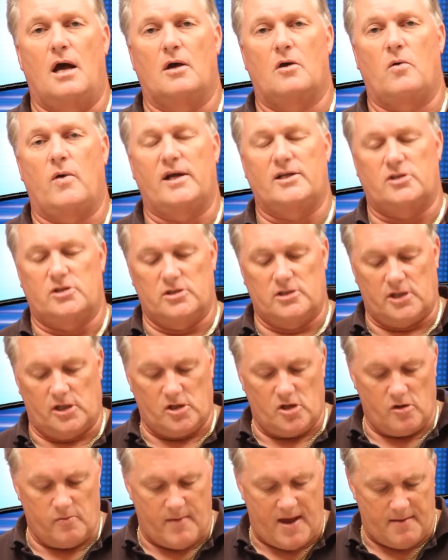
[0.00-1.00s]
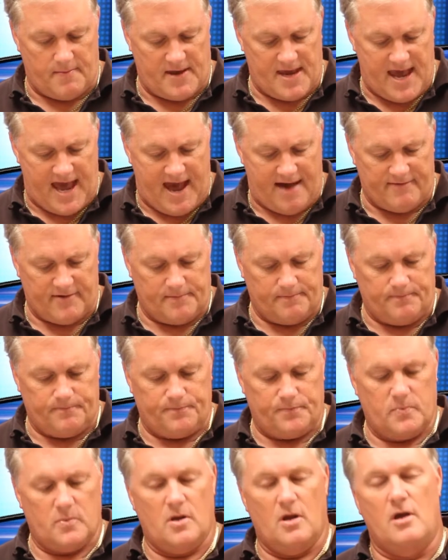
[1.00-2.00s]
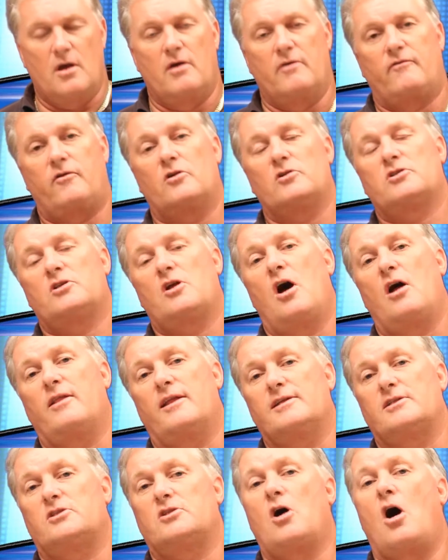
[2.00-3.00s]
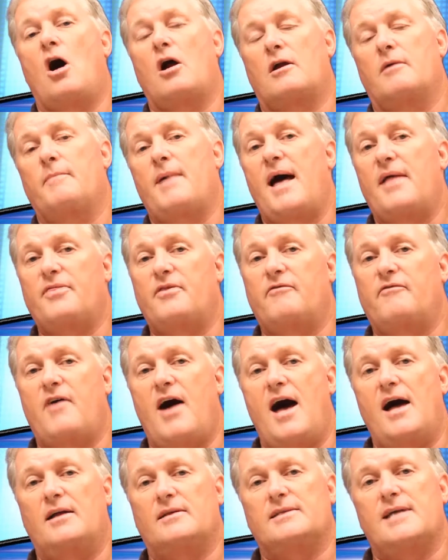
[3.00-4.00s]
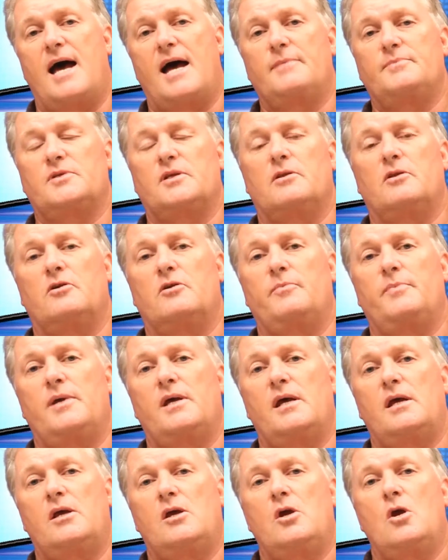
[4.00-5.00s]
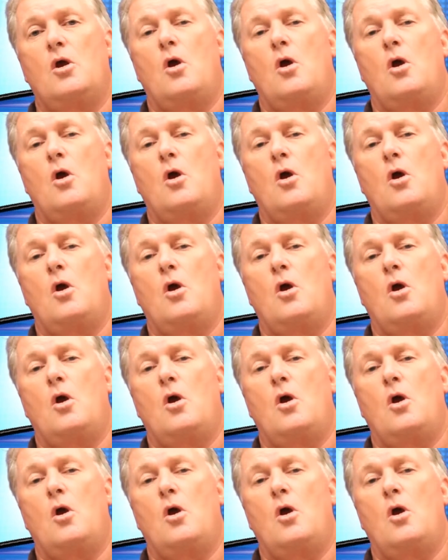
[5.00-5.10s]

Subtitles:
questions that you may be having. First of all, let's talk about the file types a little bit.